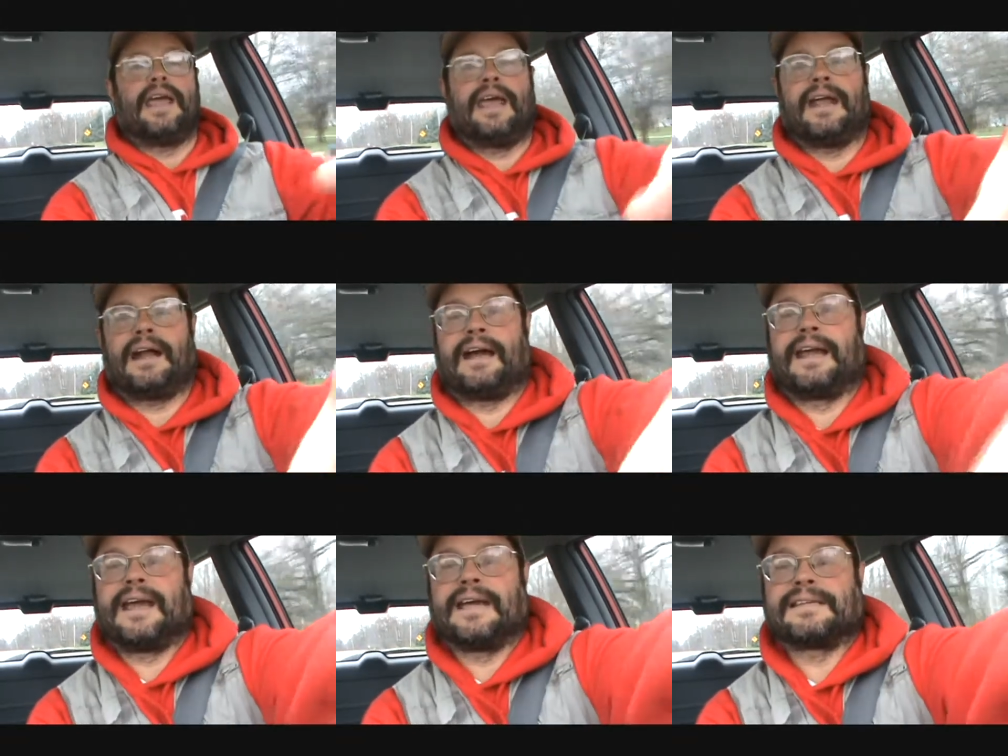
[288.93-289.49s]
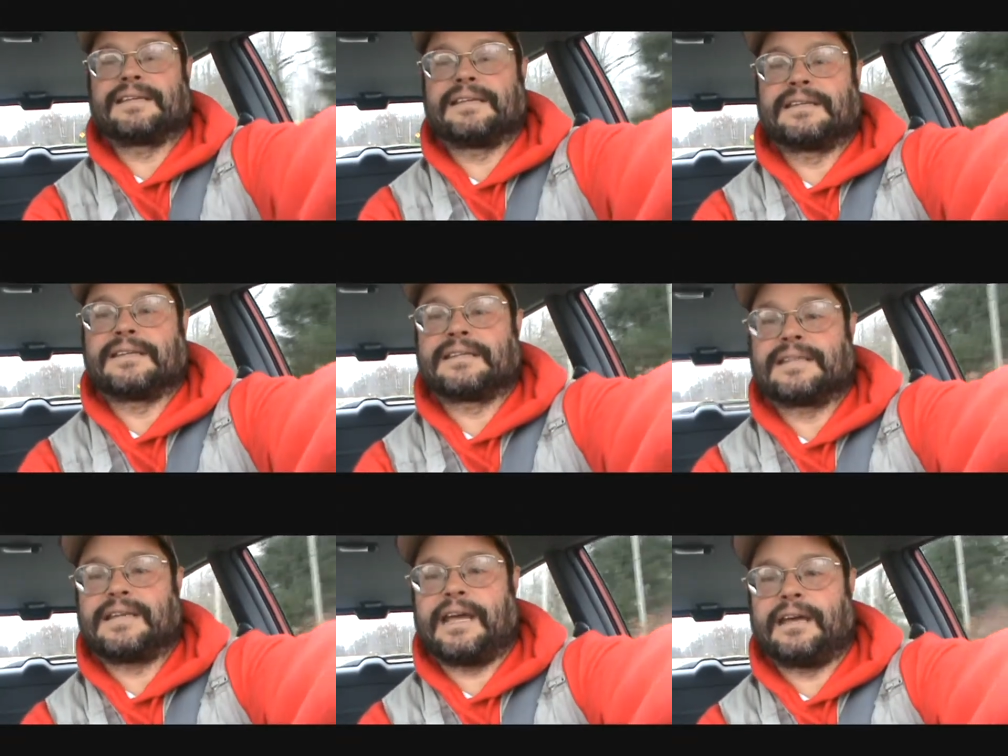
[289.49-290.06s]
And I guess this
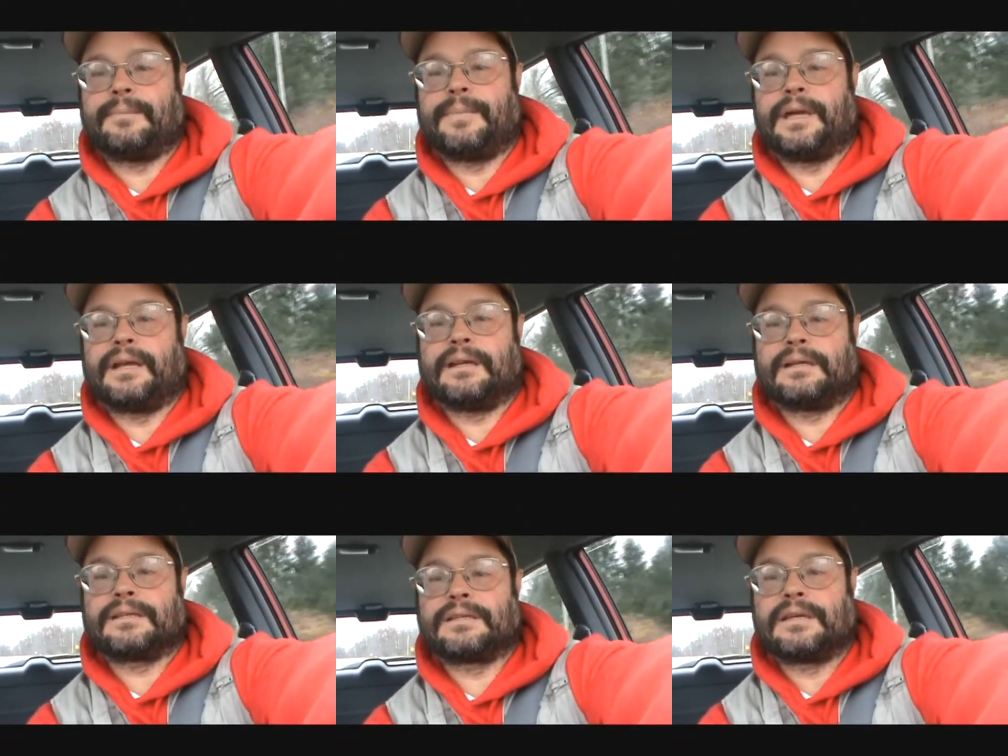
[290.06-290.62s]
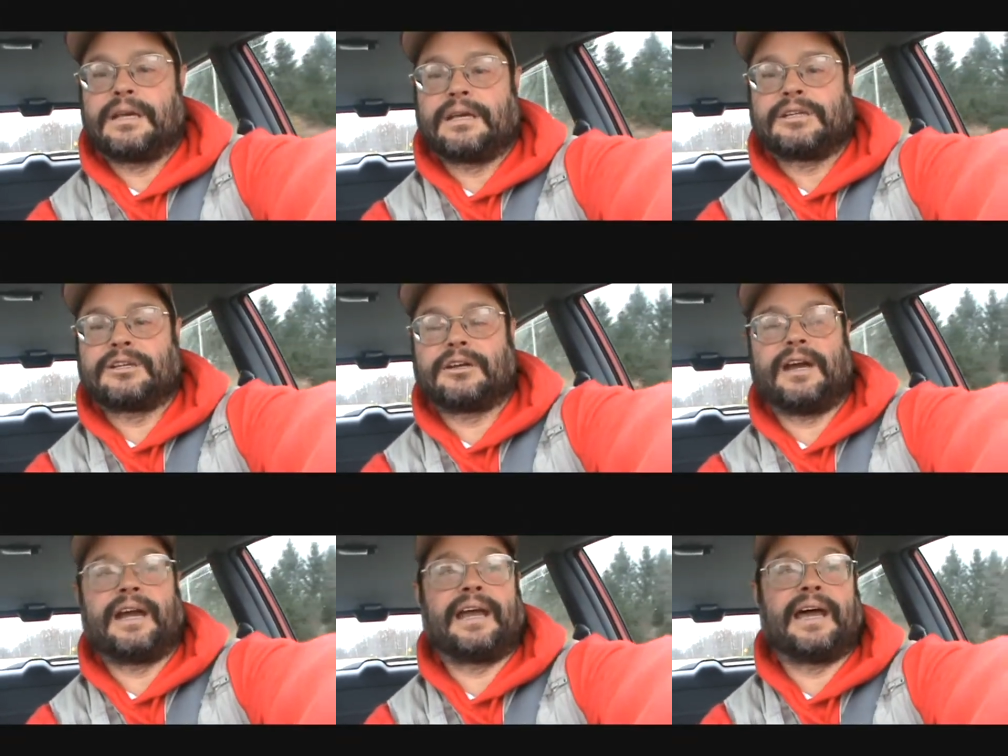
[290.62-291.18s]
is 10 minutes,
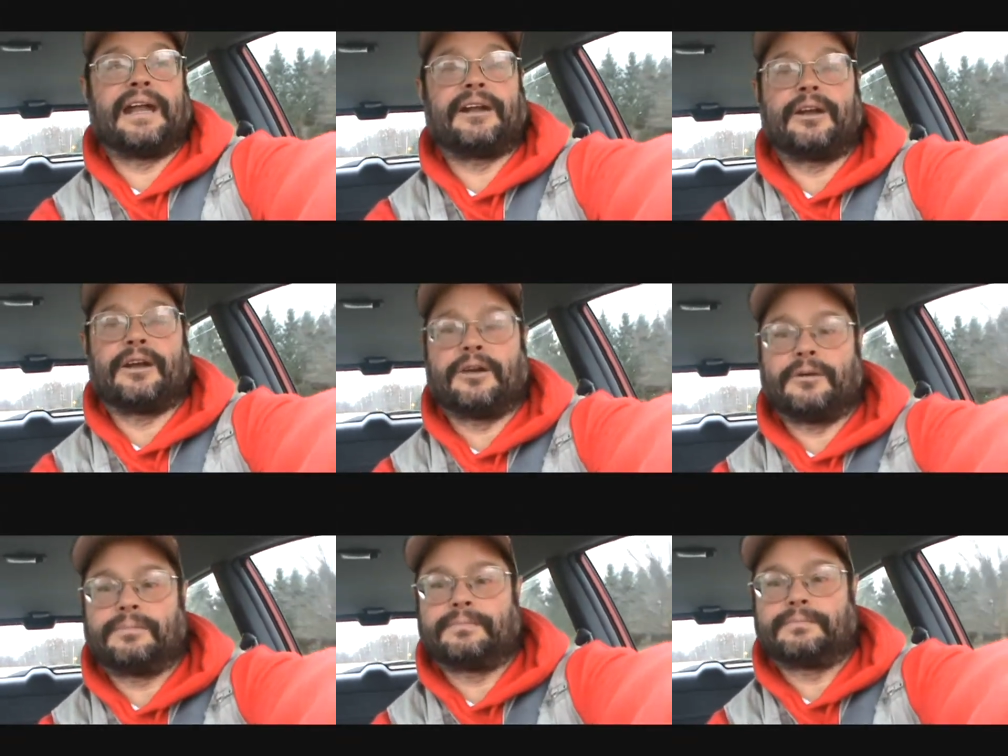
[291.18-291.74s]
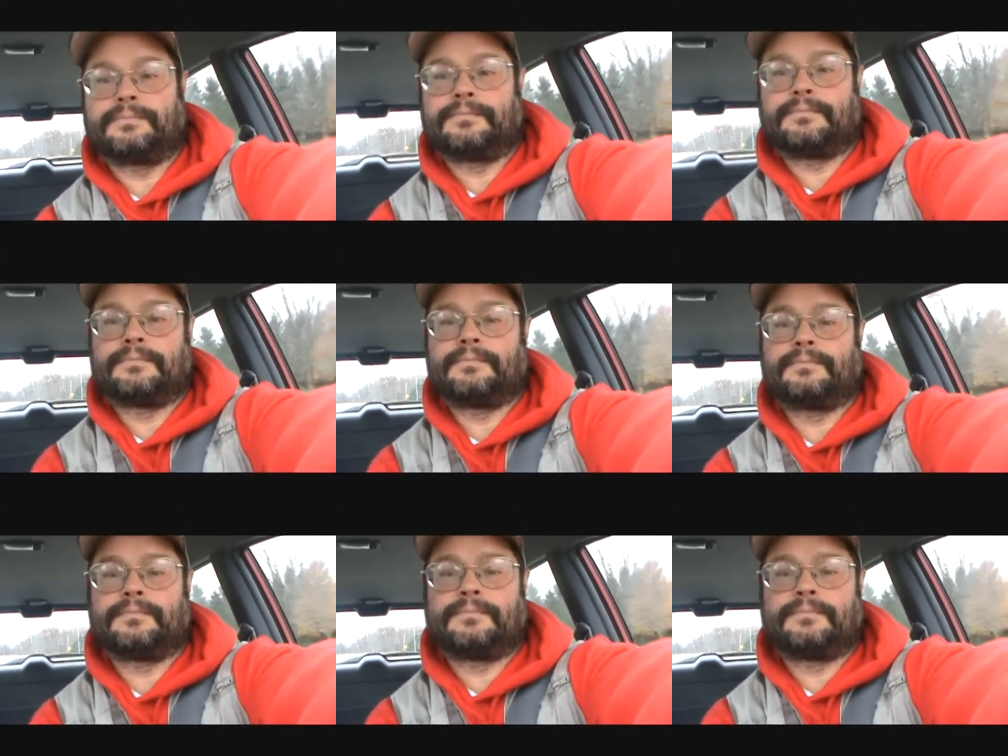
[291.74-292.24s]
so I got to go.